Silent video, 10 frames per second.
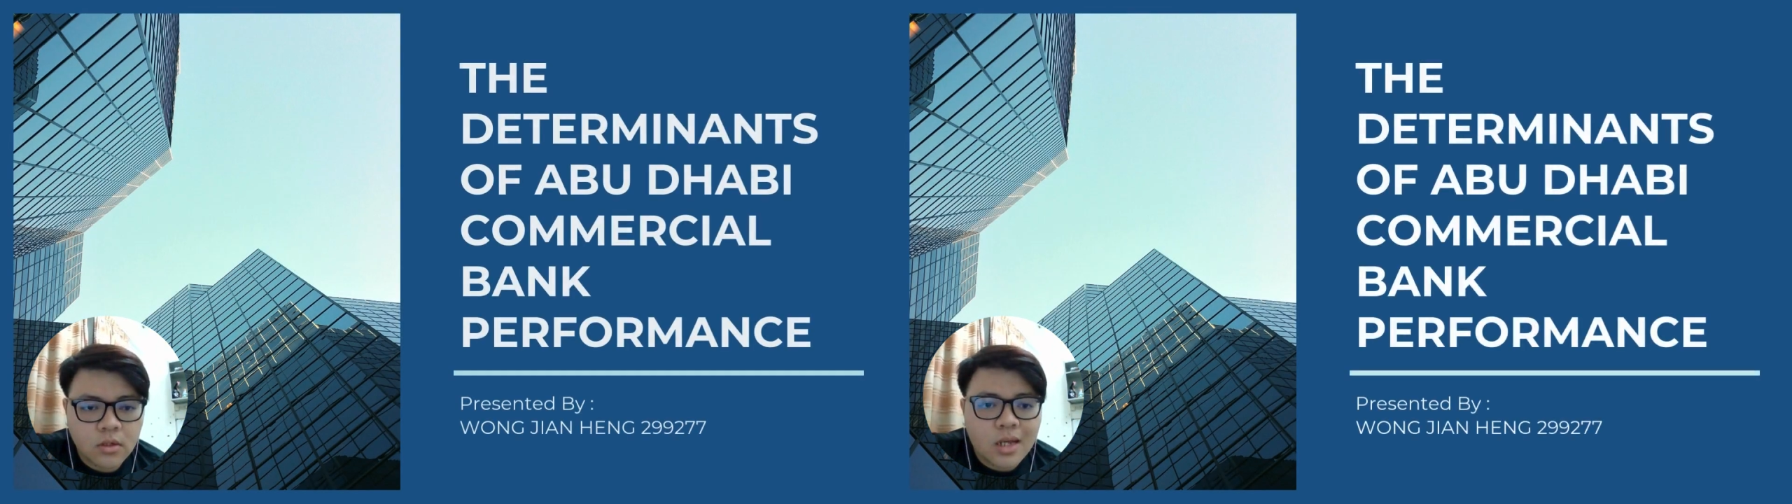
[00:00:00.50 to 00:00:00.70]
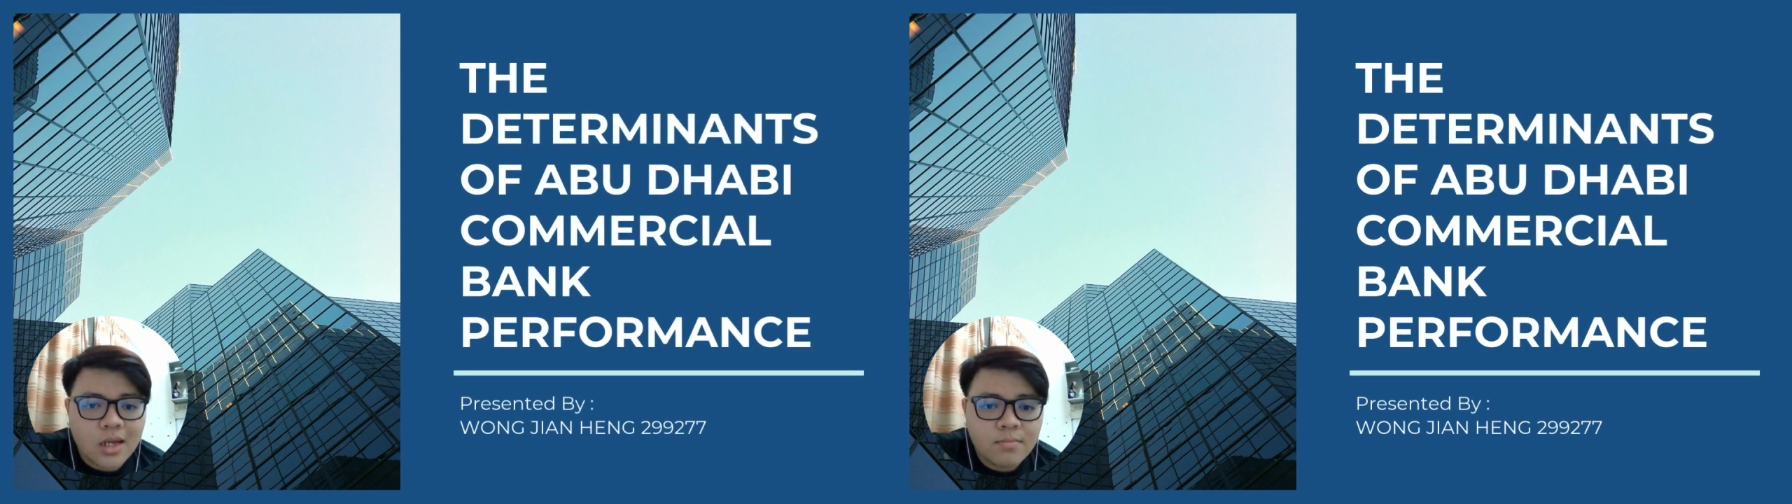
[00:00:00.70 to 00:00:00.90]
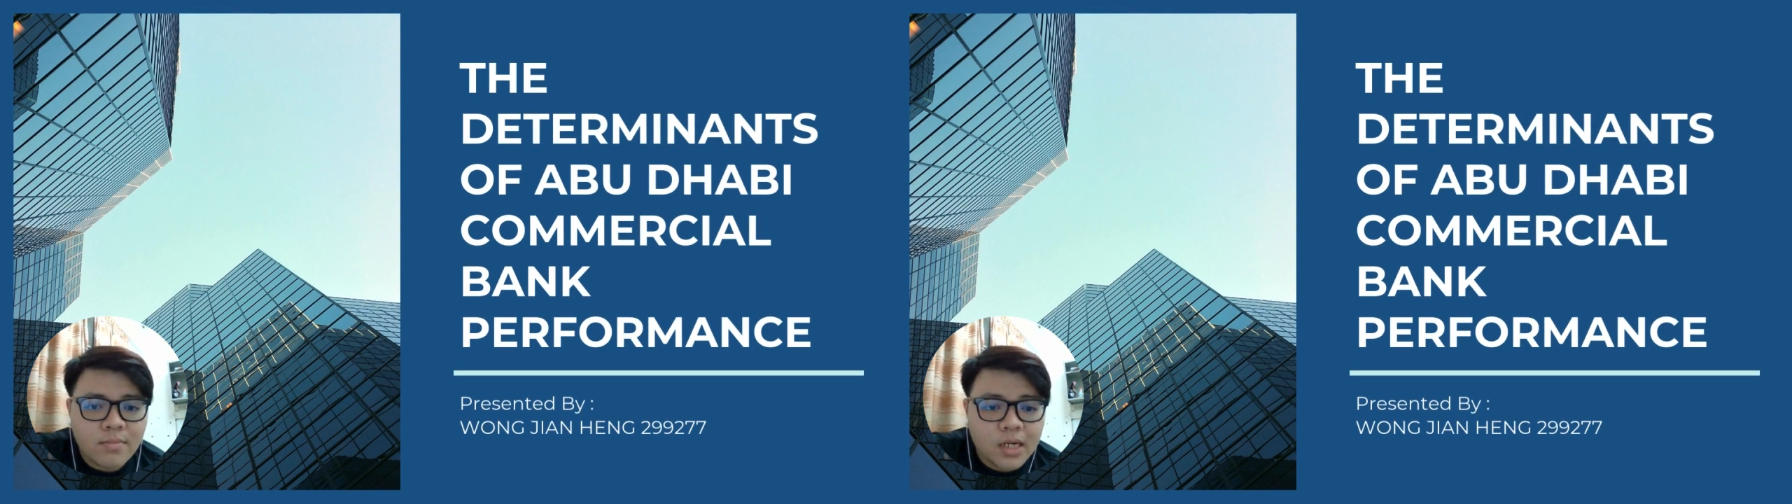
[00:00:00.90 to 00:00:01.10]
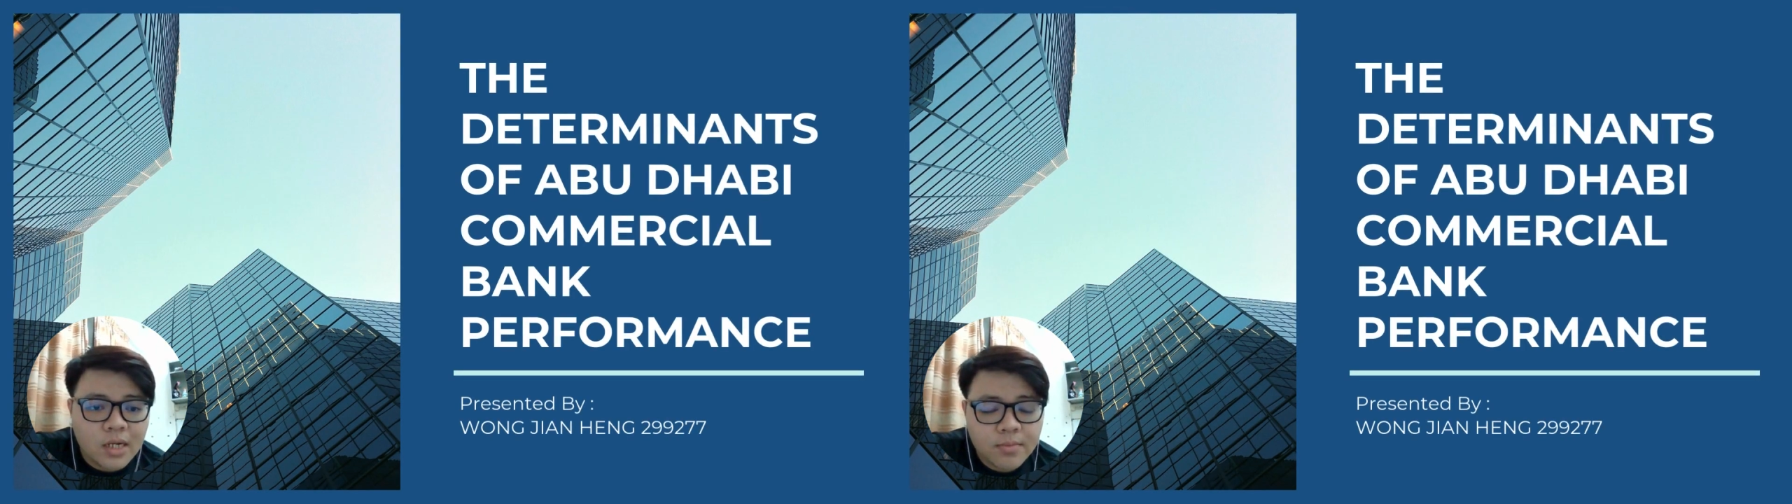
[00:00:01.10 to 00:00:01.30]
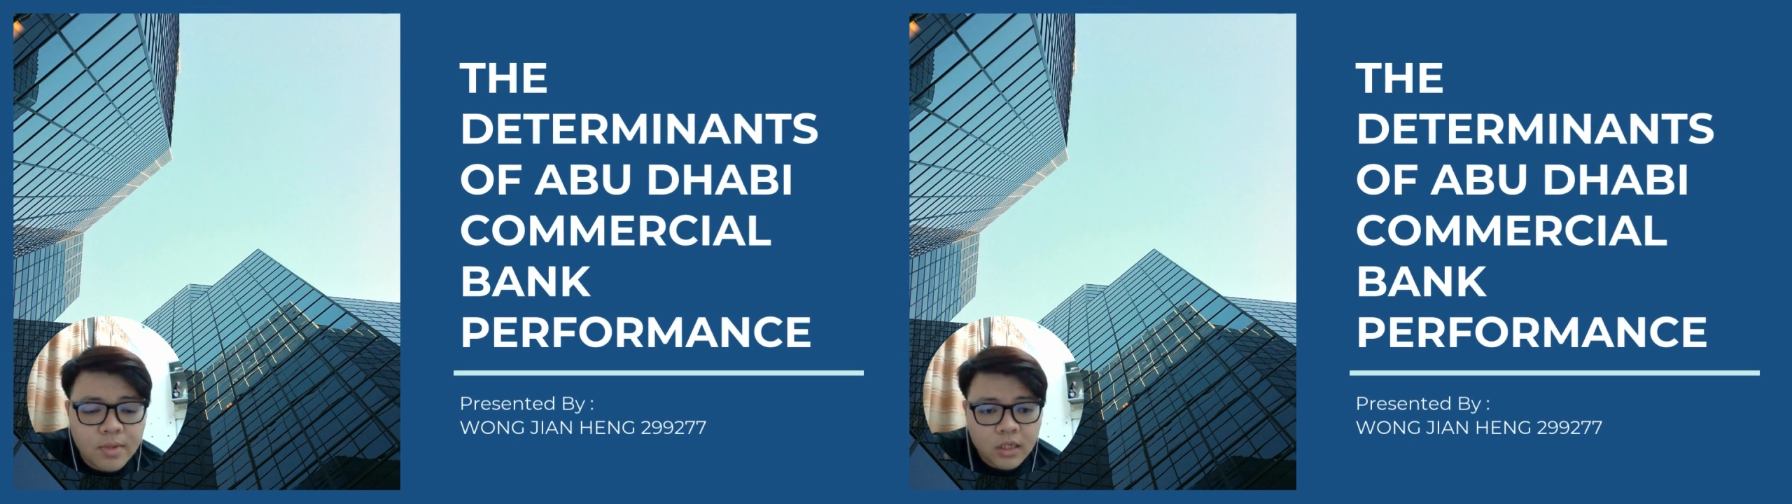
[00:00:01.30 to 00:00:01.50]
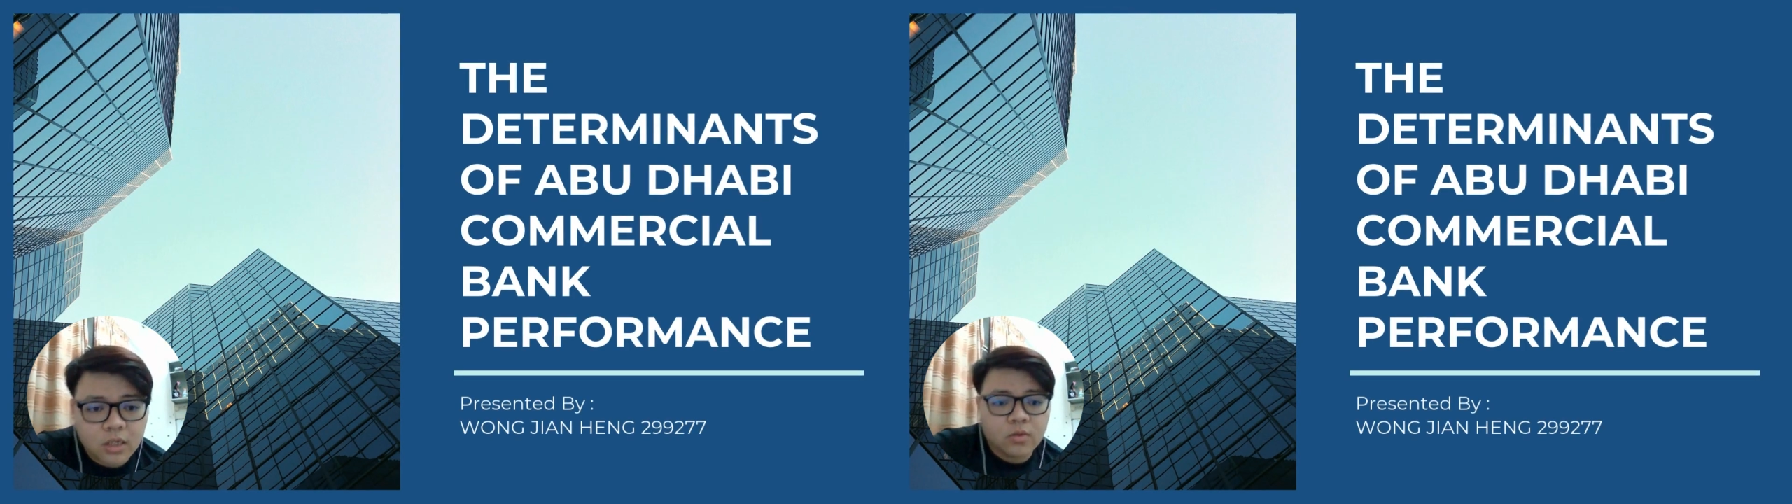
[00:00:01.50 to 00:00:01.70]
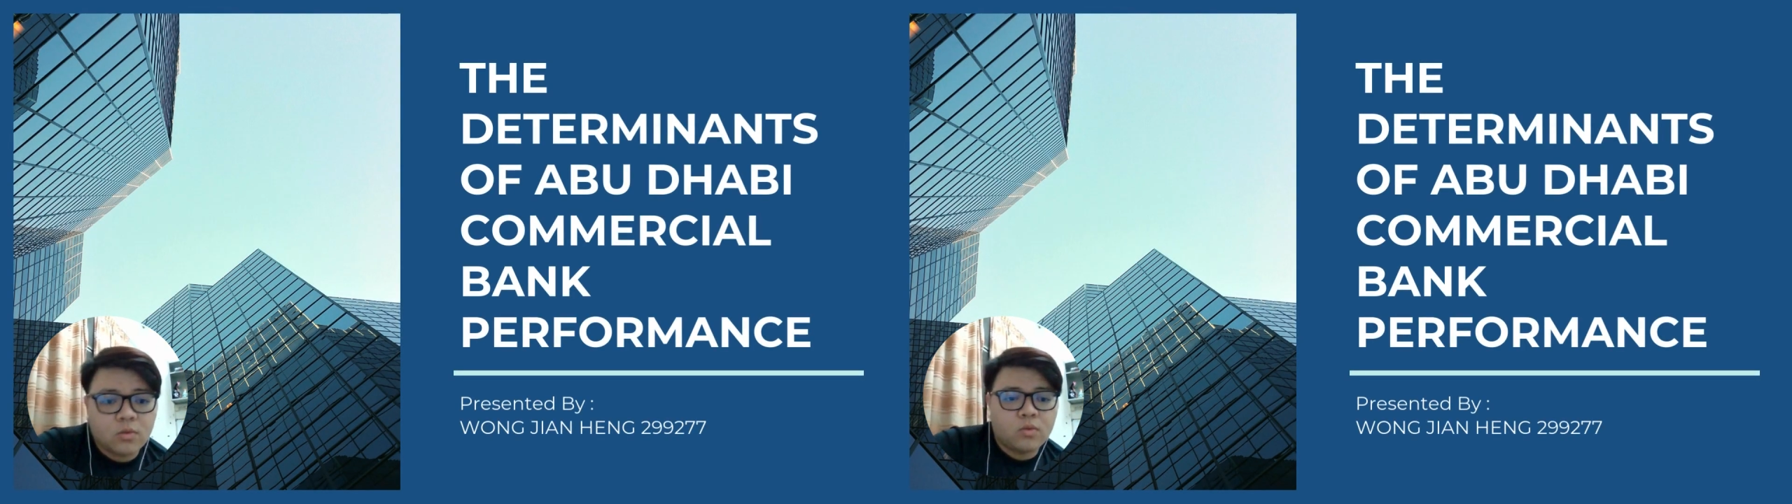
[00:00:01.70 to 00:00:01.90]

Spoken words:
Hi, my name is